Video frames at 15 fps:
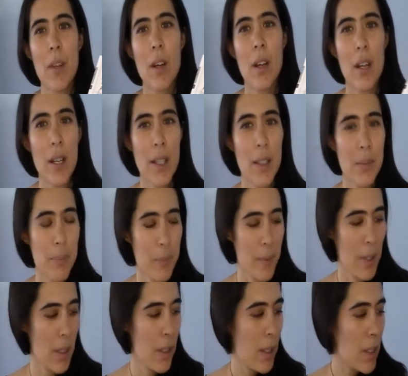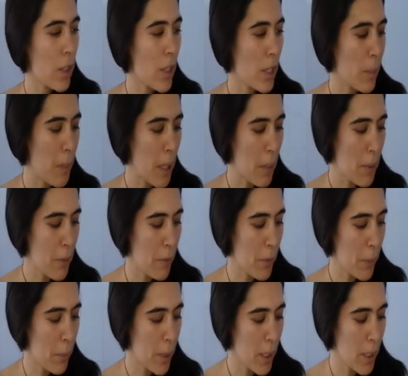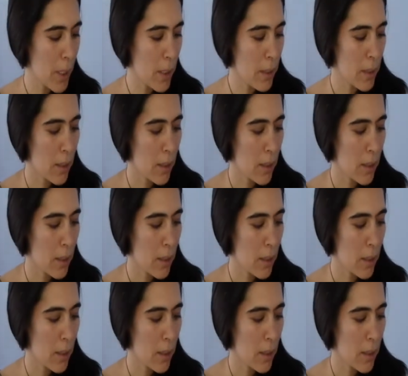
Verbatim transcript: All right. So that's baby formula.